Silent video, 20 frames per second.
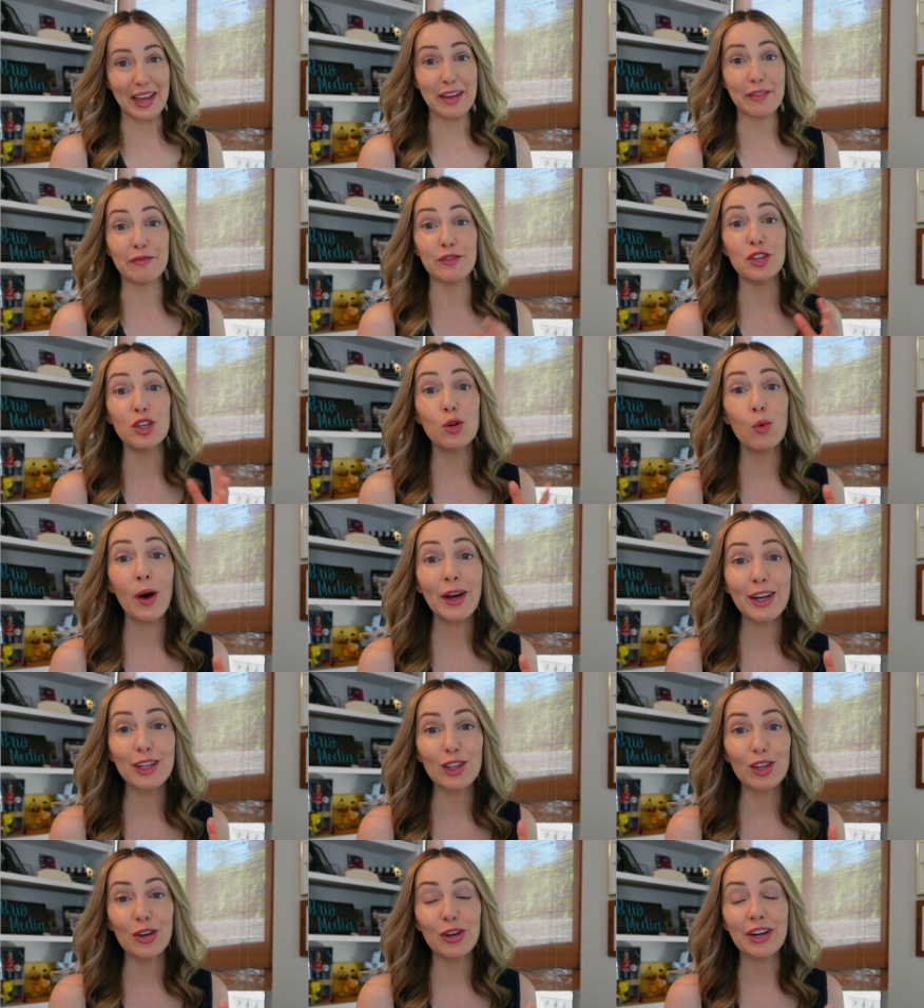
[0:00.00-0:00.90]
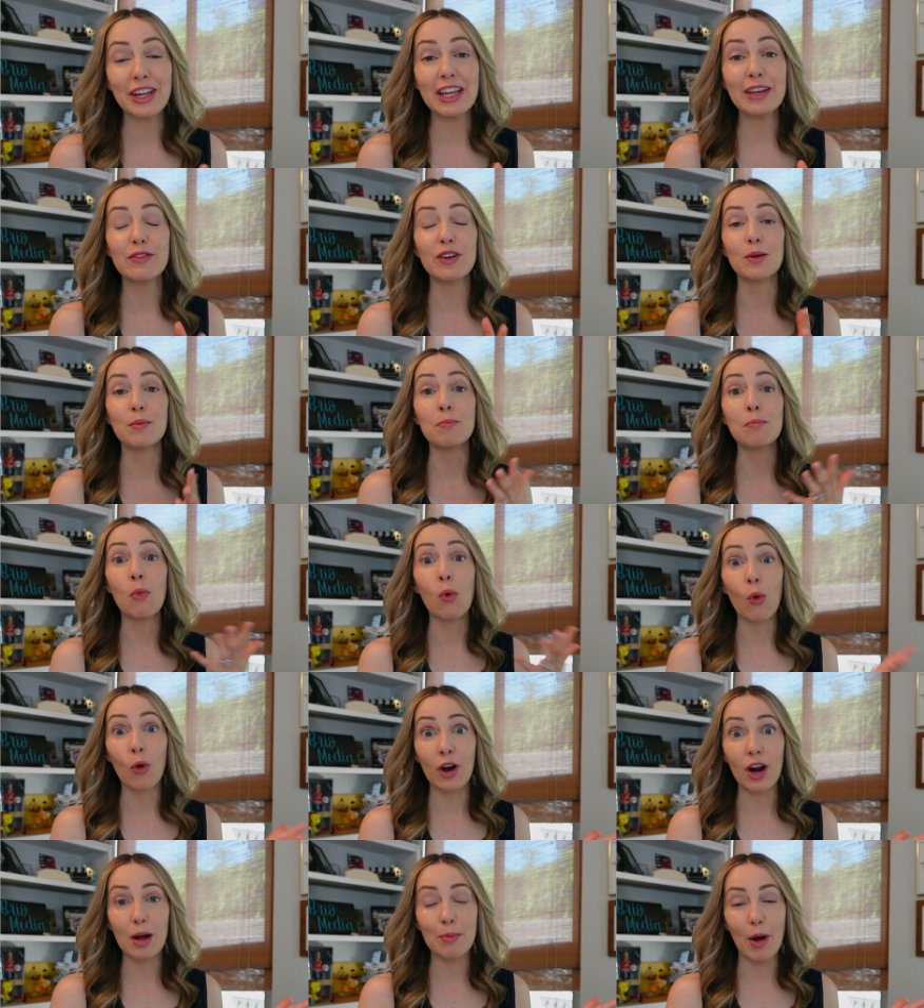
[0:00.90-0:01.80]
If you want to learn even
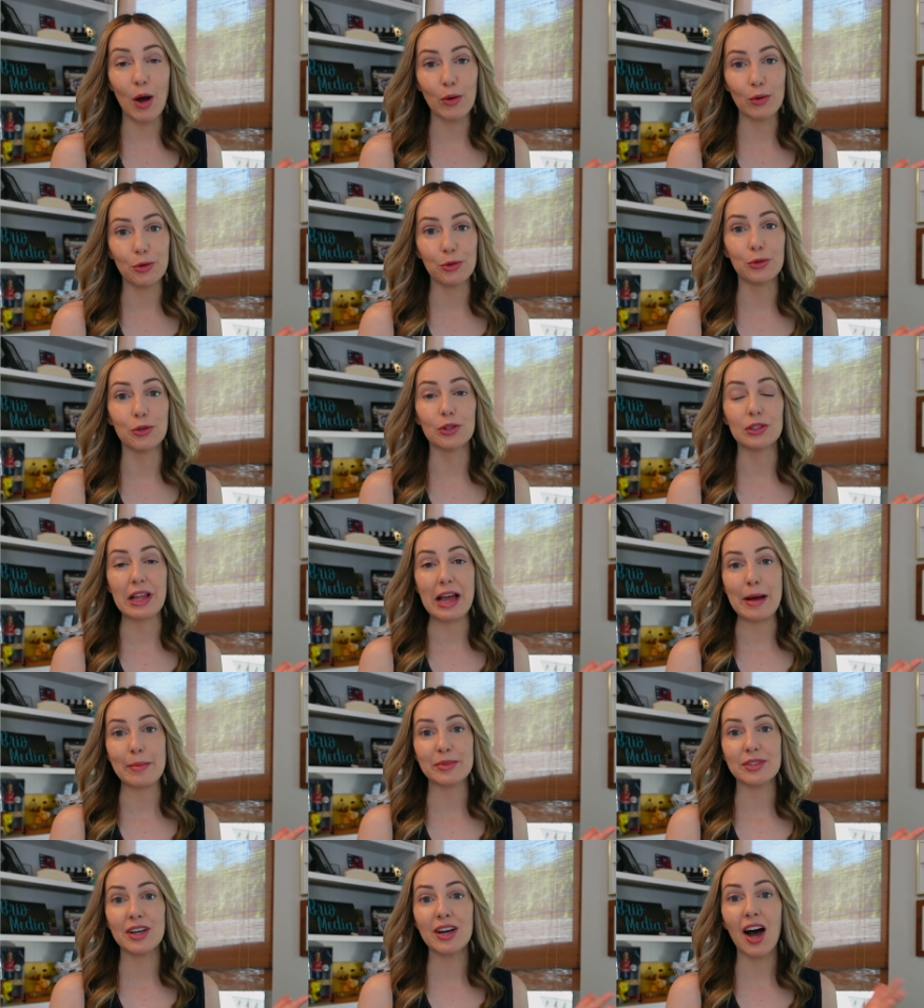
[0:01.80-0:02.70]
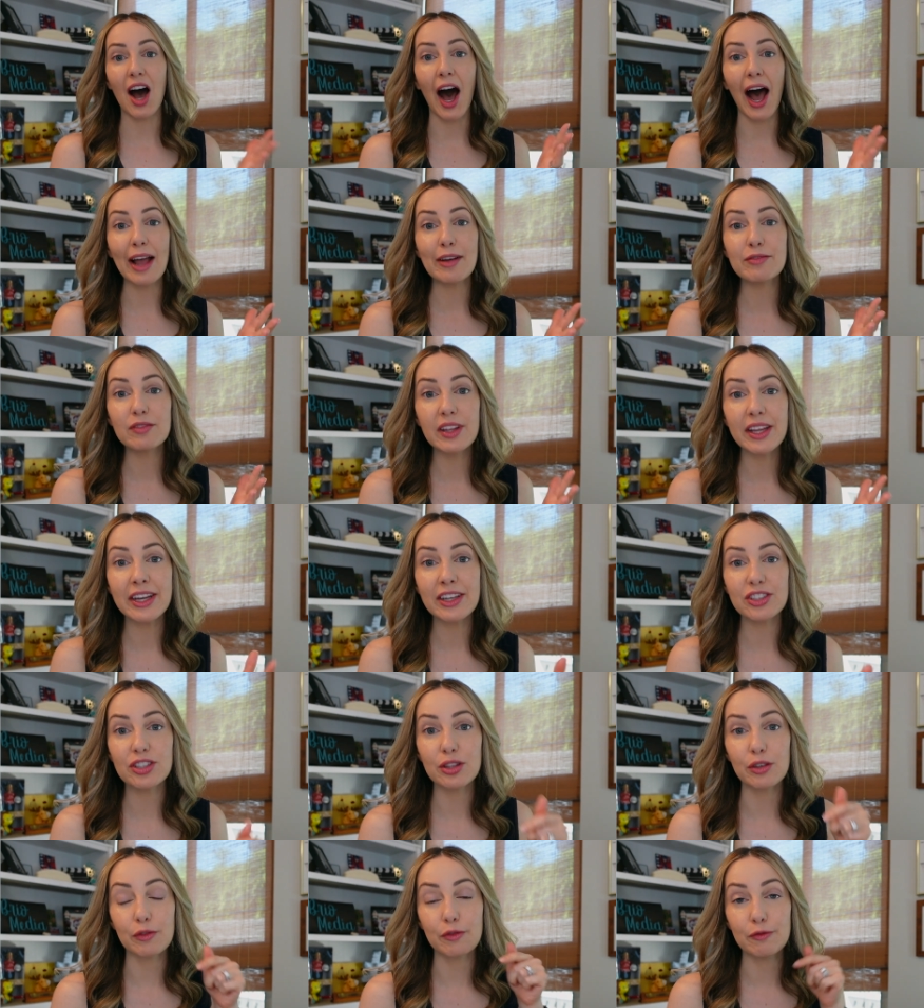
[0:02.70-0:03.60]
more about Google LaMDA, I've
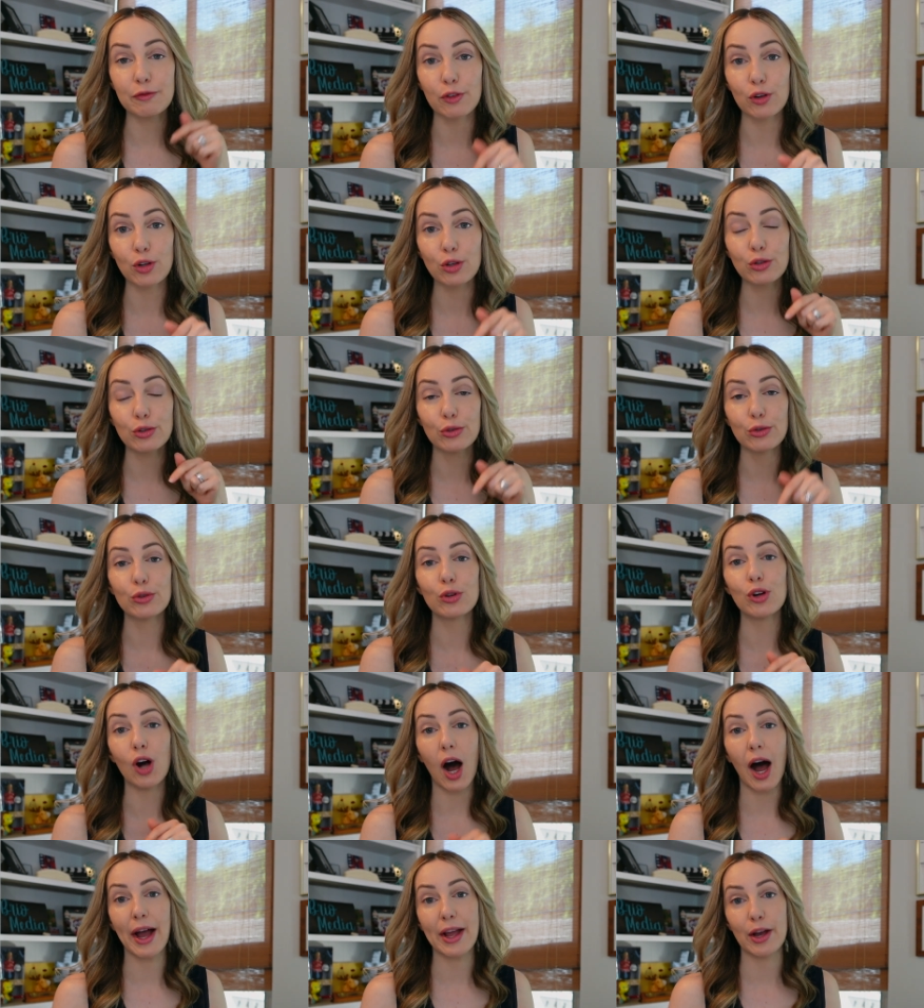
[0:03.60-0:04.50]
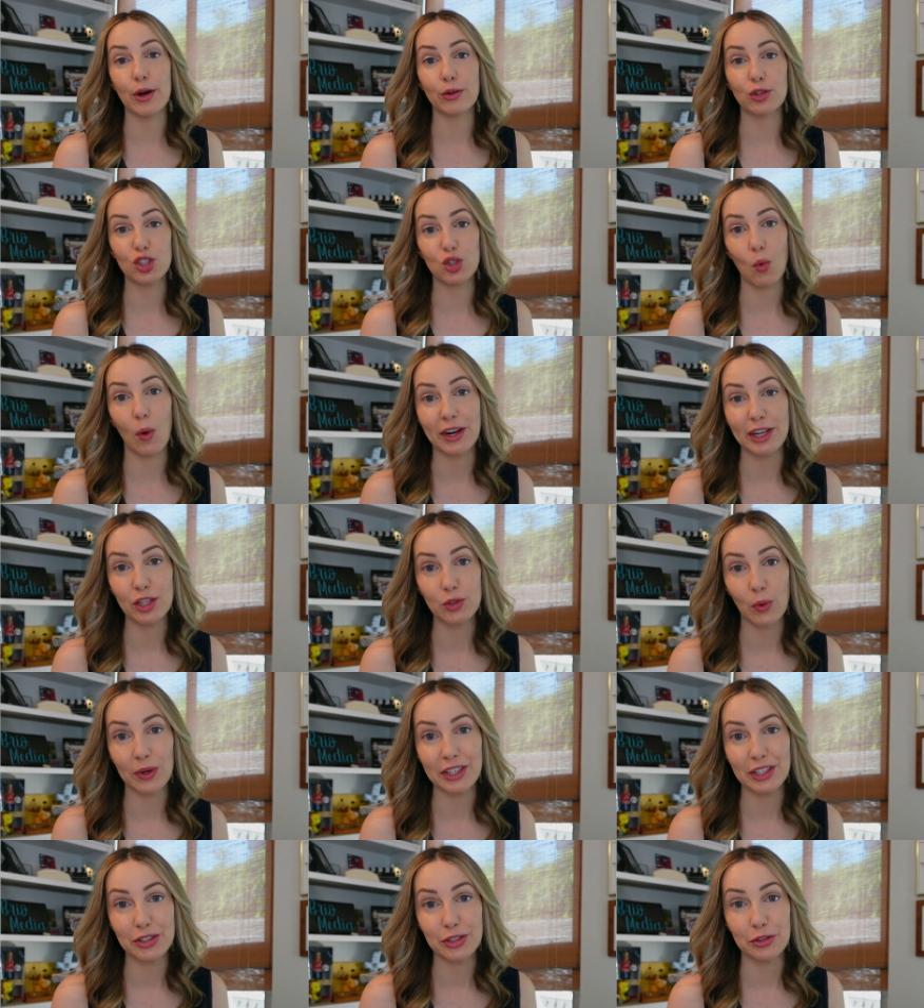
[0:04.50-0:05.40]
linked to the full Google I/O
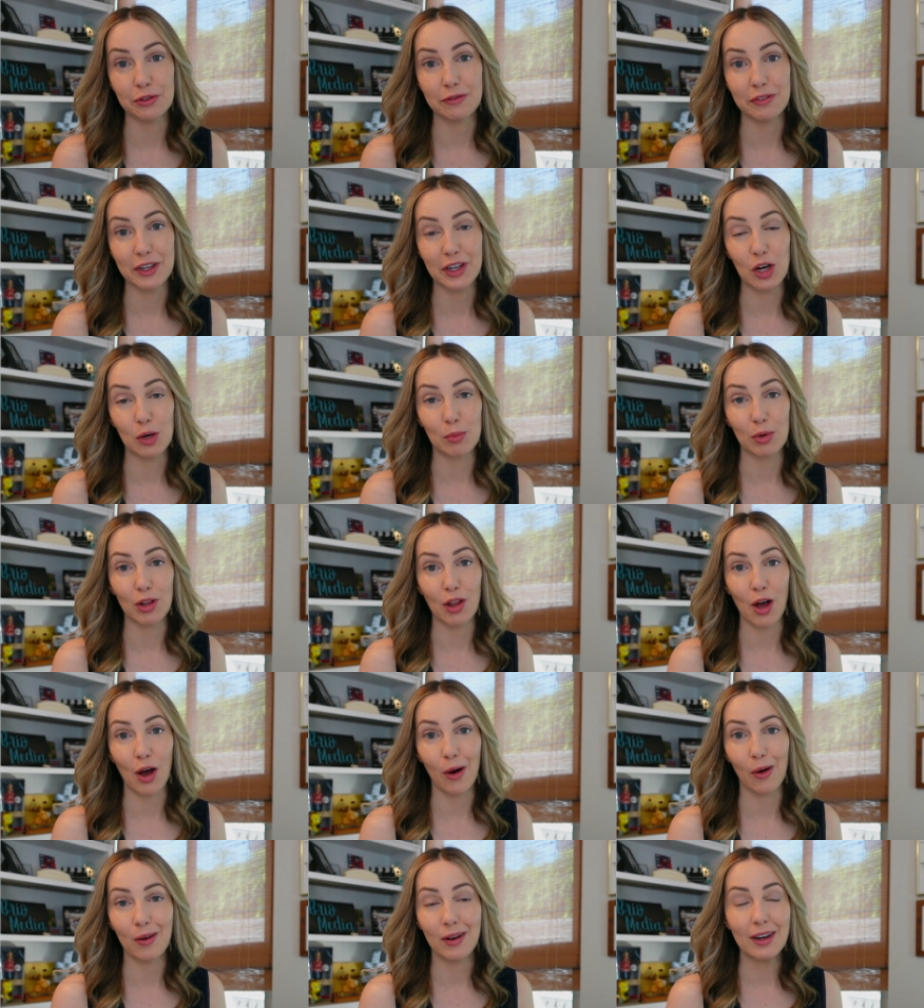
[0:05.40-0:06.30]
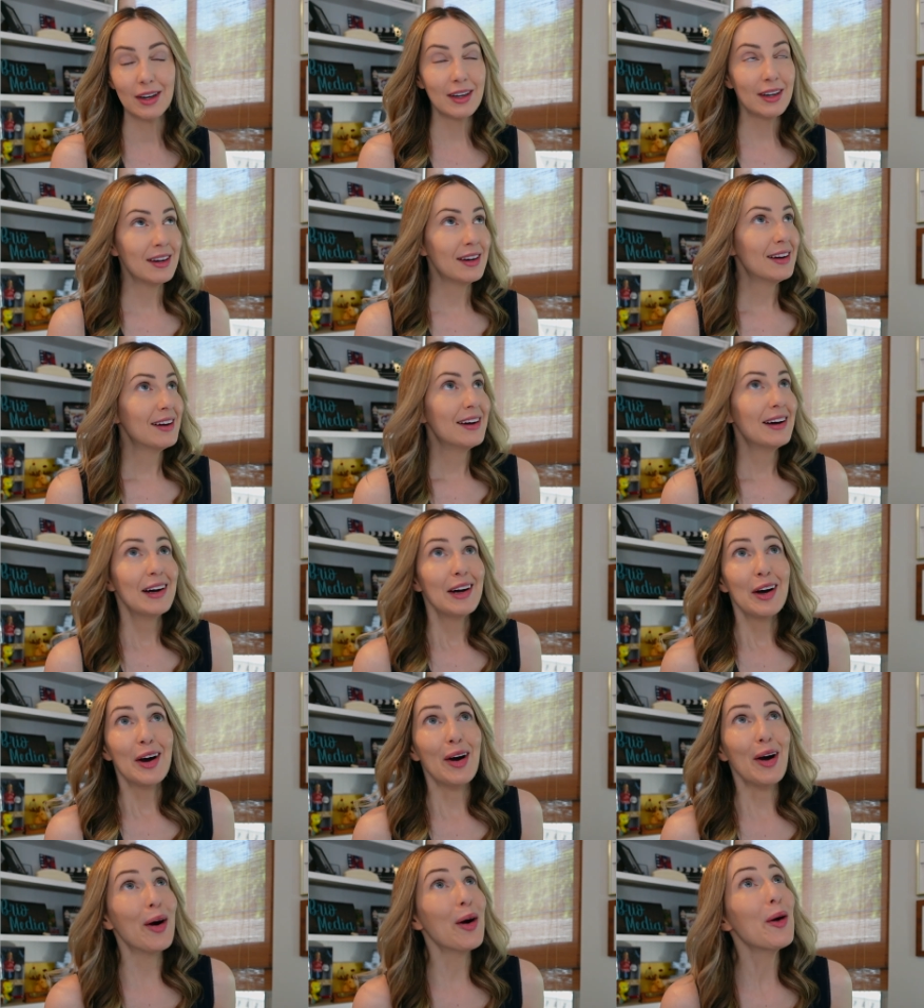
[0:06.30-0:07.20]
2022 video below.
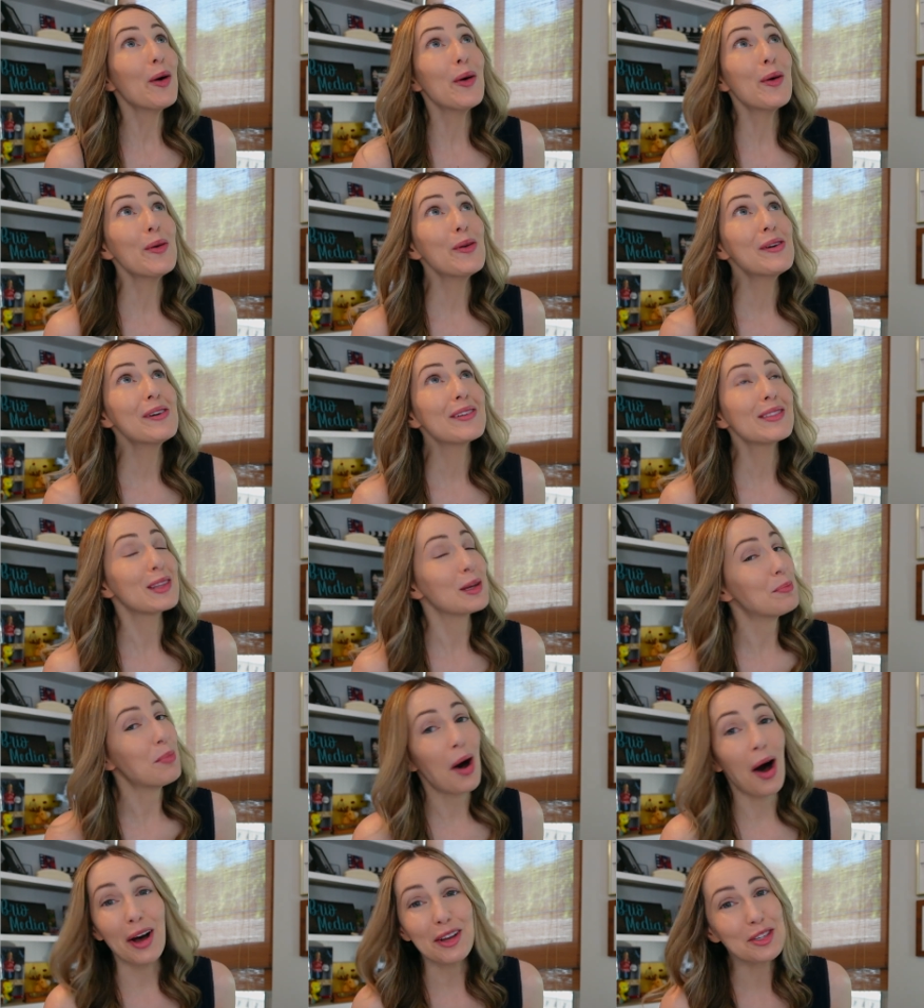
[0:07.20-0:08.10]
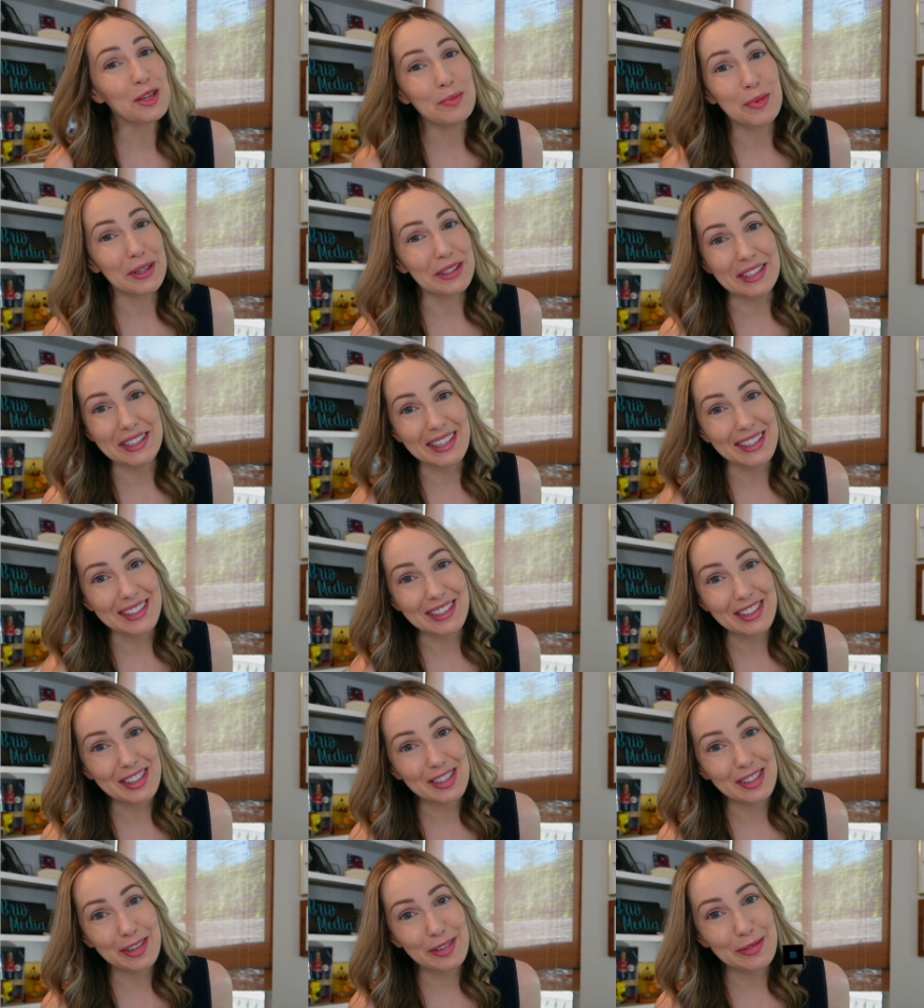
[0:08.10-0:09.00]
Oh, the
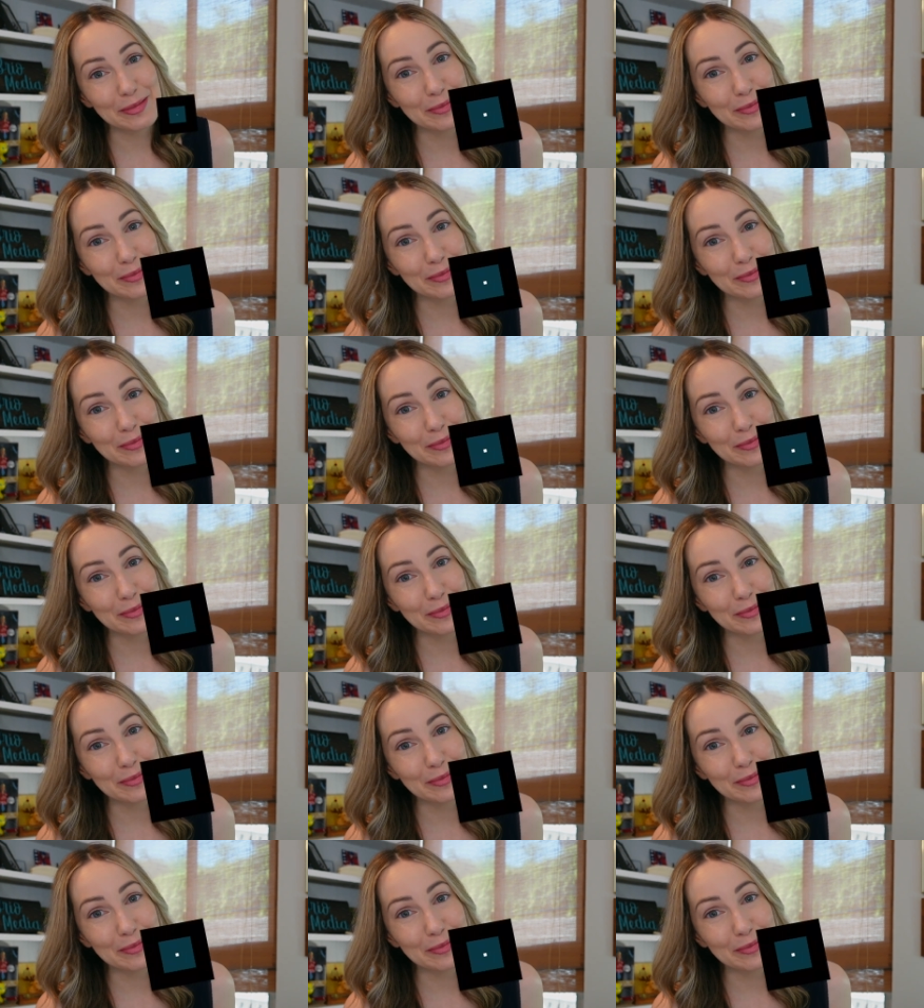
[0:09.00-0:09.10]
possibilities.